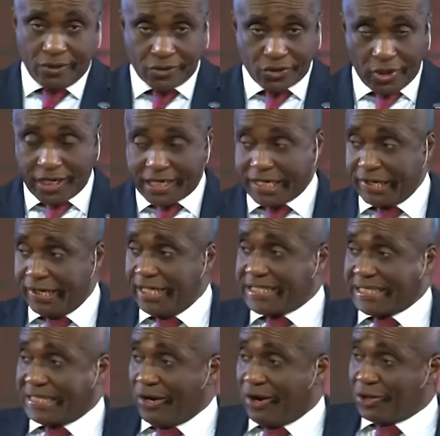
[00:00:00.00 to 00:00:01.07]
So
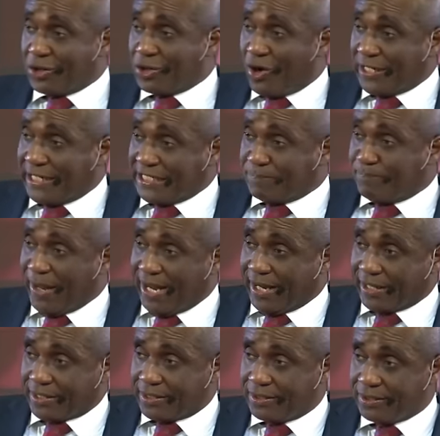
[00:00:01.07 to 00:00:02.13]
increase your knowledge bank.
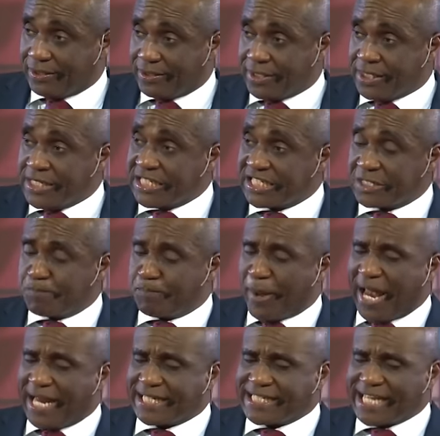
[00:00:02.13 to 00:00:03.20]

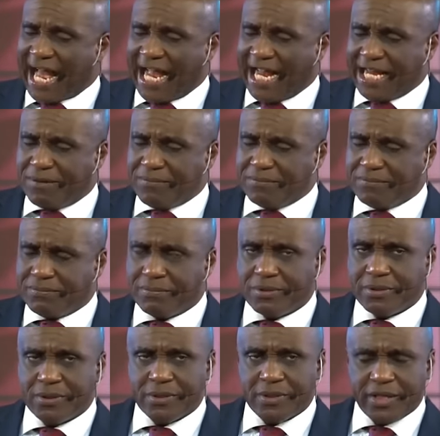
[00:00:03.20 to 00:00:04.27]
Spend time,
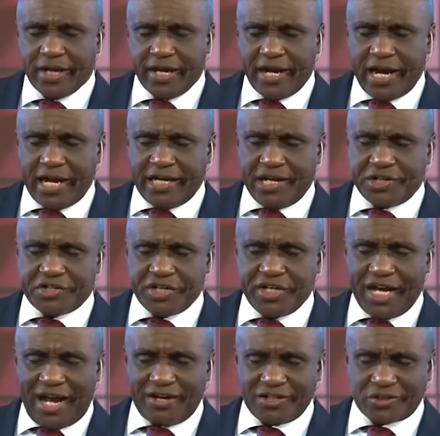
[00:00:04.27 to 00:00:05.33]
energy,
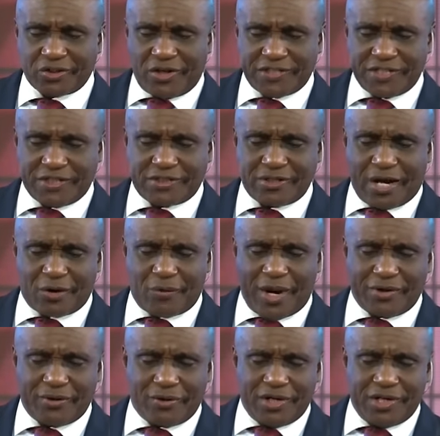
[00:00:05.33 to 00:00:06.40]
and resources to
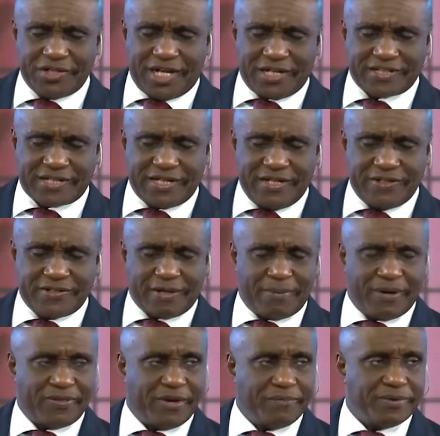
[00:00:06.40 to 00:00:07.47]
acquire knowledge and skills
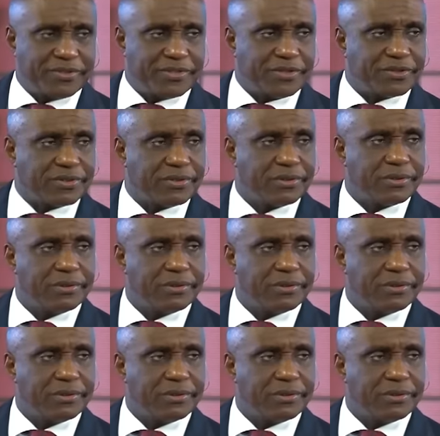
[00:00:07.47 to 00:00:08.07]
about that business.